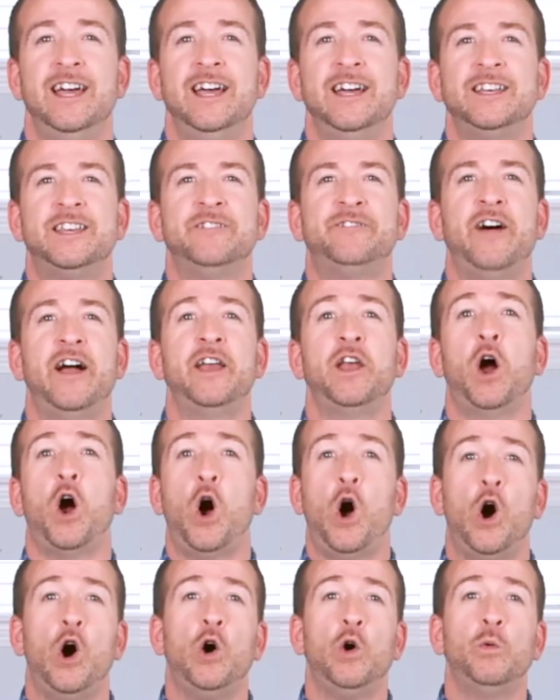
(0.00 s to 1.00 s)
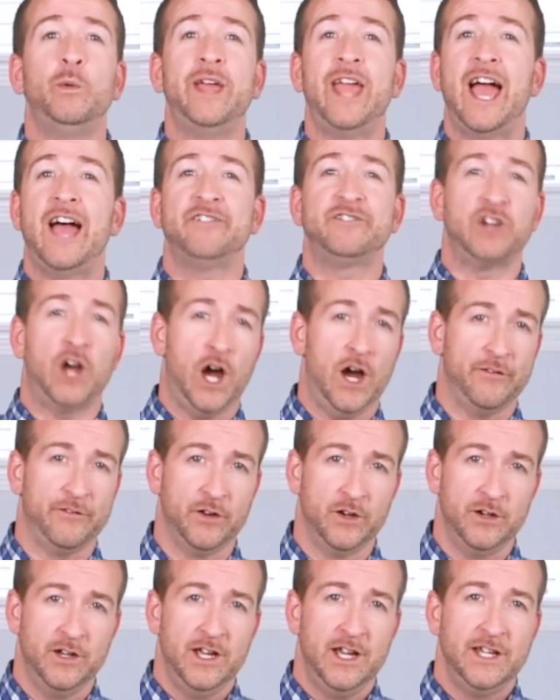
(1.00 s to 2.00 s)
To find all we have to
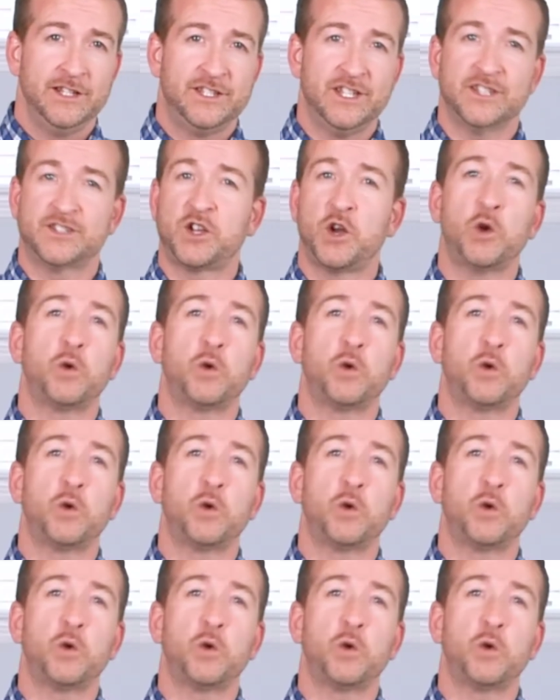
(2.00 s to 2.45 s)
offer, just go